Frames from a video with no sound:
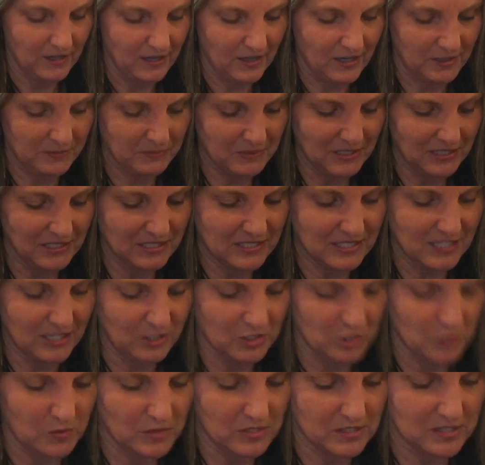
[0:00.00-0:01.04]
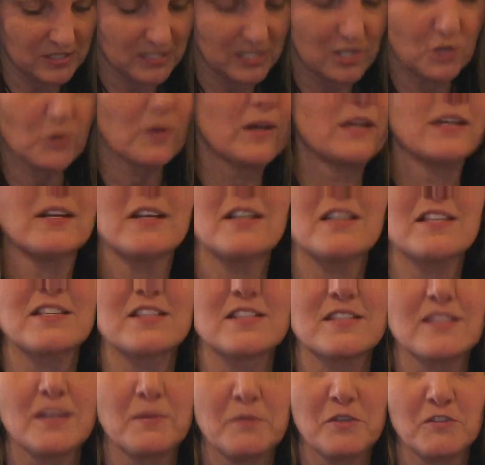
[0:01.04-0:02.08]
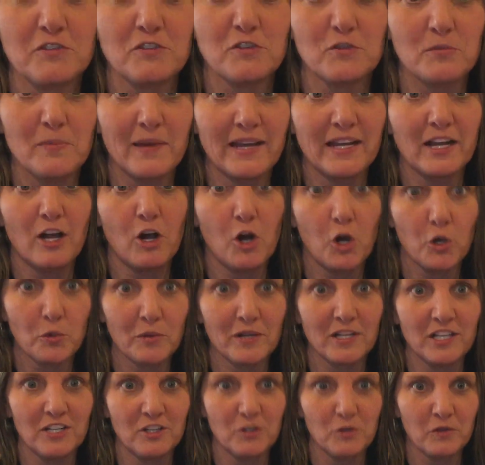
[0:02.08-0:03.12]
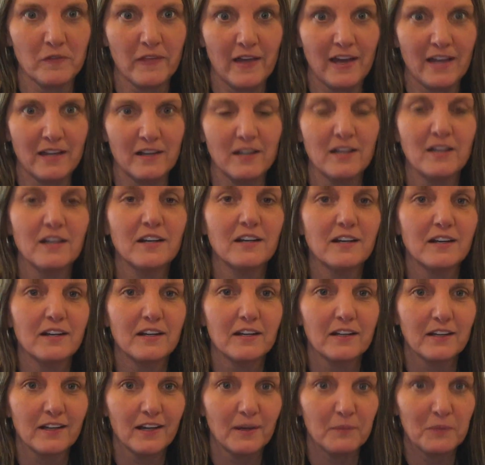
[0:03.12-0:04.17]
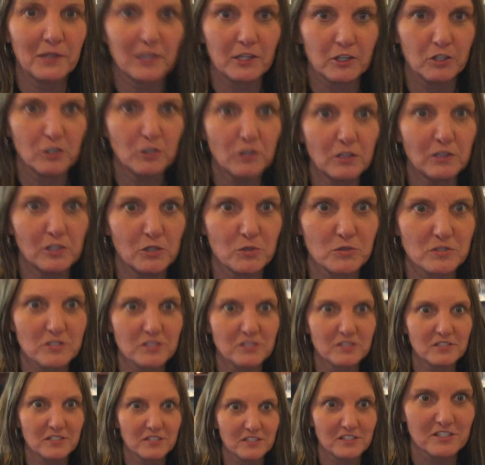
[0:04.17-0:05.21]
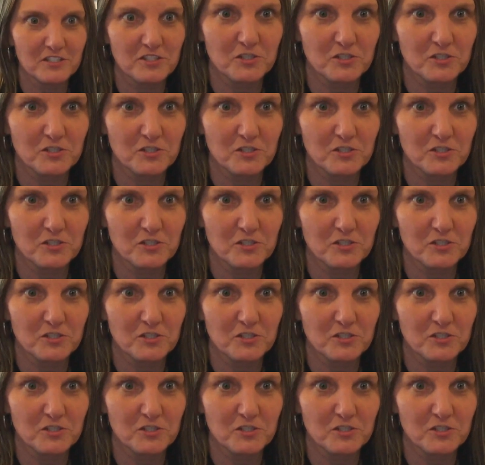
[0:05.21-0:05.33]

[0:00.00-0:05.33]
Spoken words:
I'm going to tell you a secret. Some of you might already know that. Come a little closer to the